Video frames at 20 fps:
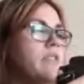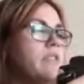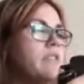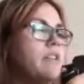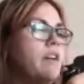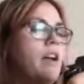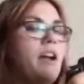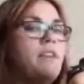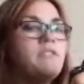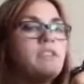
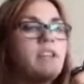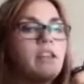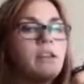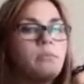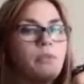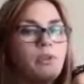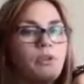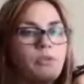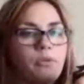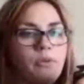I've done it
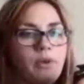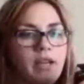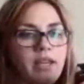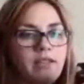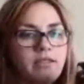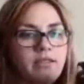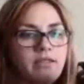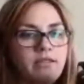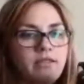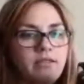both
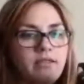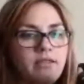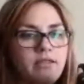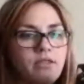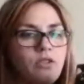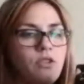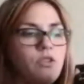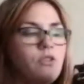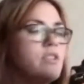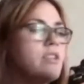ways. So
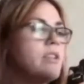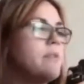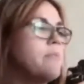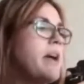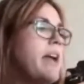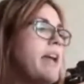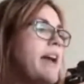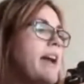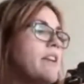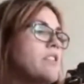using my
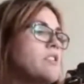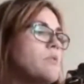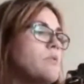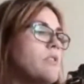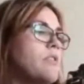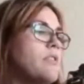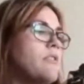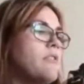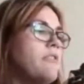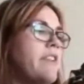
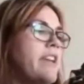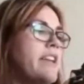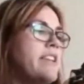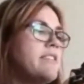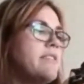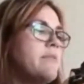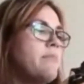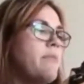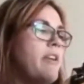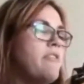actual face
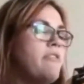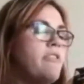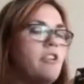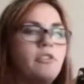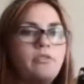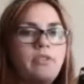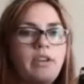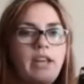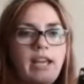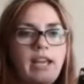of my phone and